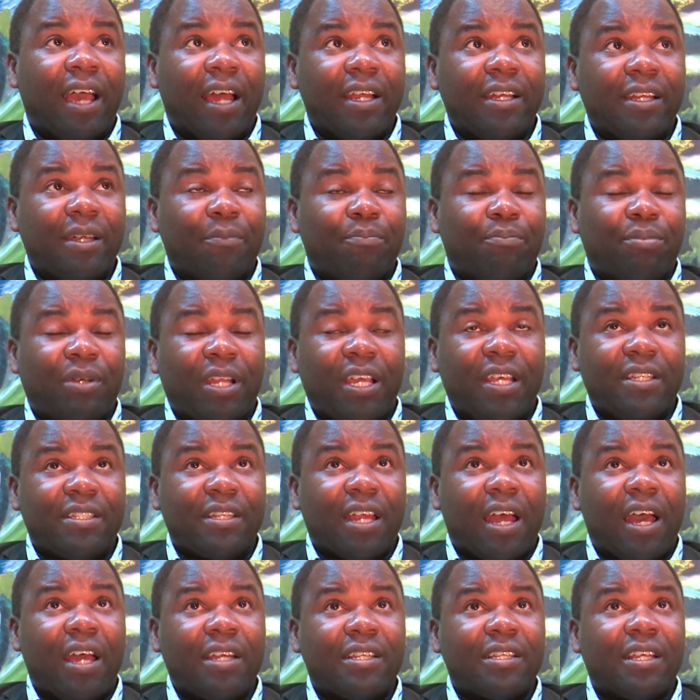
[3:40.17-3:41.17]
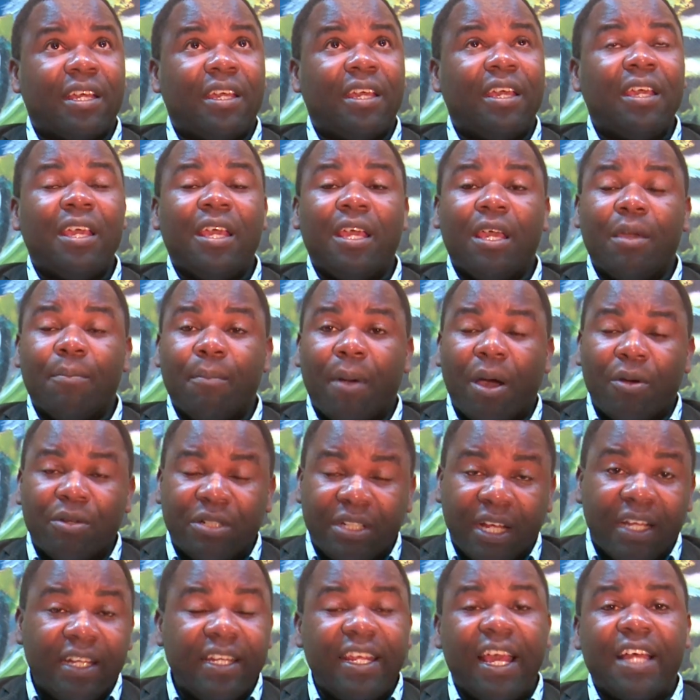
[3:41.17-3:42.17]
at the place, at a, a
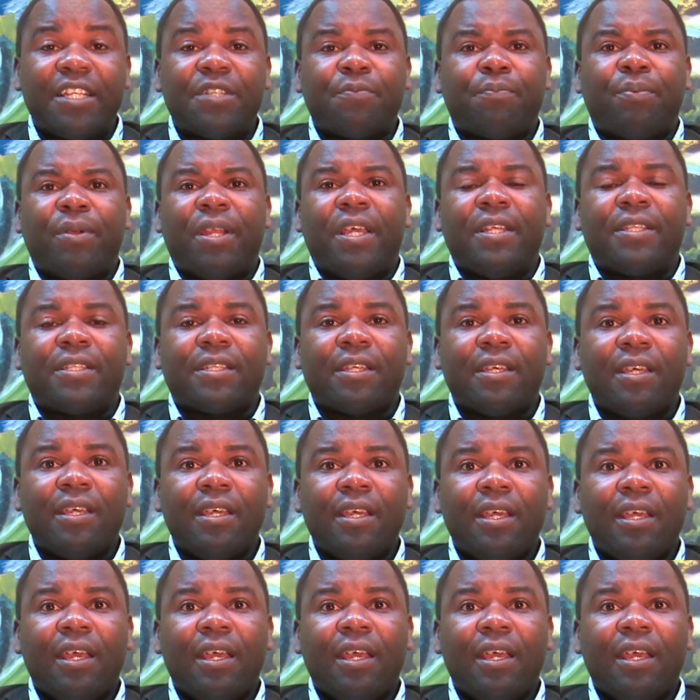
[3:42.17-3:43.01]
mountainous place.